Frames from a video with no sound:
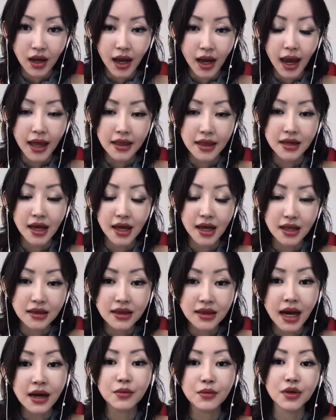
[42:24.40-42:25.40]
And the
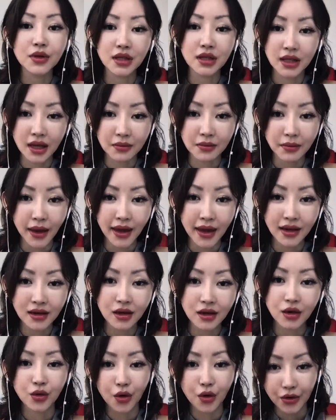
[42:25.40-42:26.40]
entire money they
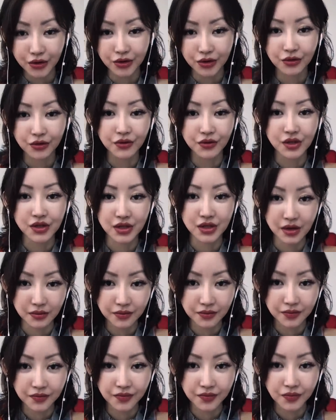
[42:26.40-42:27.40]
make goes to the
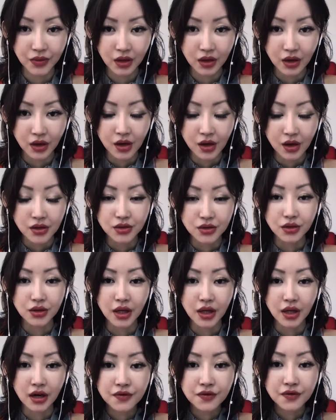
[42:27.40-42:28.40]
regime. So
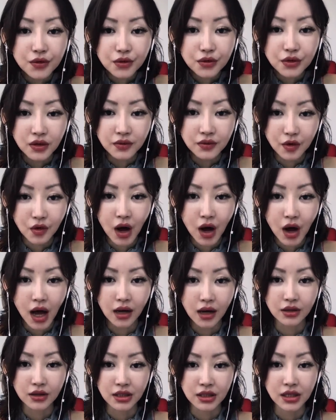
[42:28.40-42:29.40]
their food even
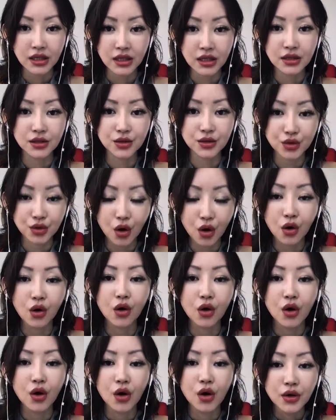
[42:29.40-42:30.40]
quality is so
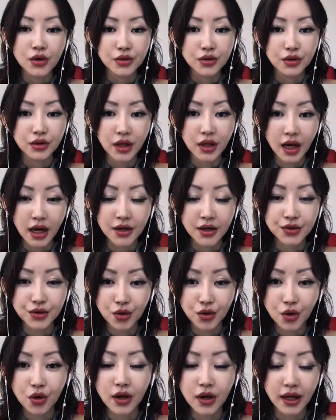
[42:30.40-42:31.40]
so they are
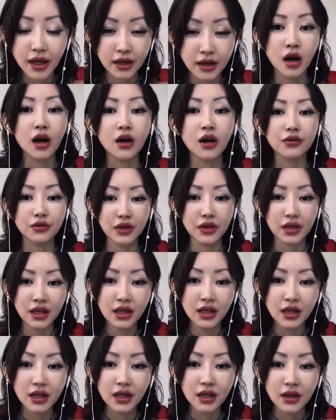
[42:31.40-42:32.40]
so like hungry.
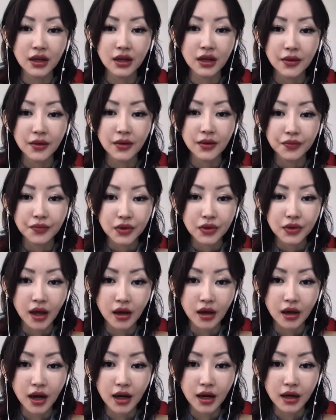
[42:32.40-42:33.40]
They
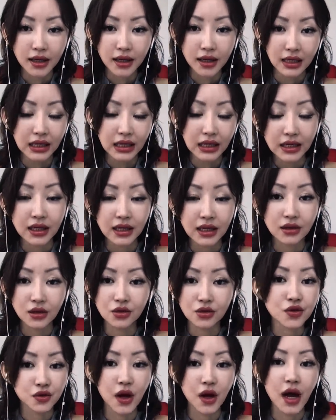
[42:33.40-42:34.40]
are like eating the
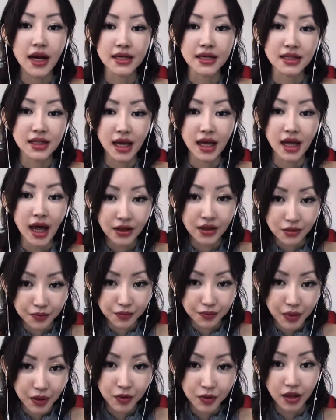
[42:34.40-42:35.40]
trash that other
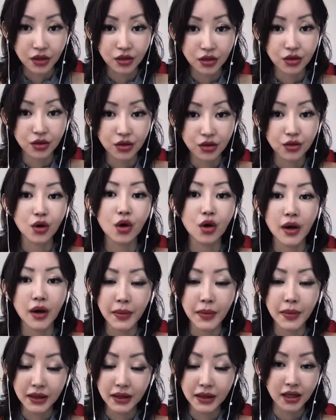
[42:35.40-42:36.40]
people like throw away, but they
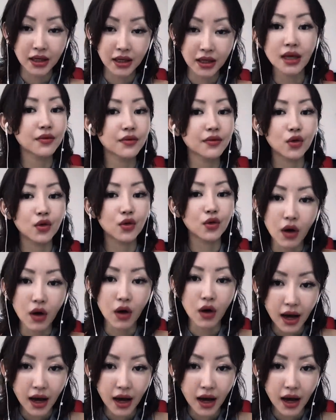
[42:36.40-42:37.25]
can't even go out.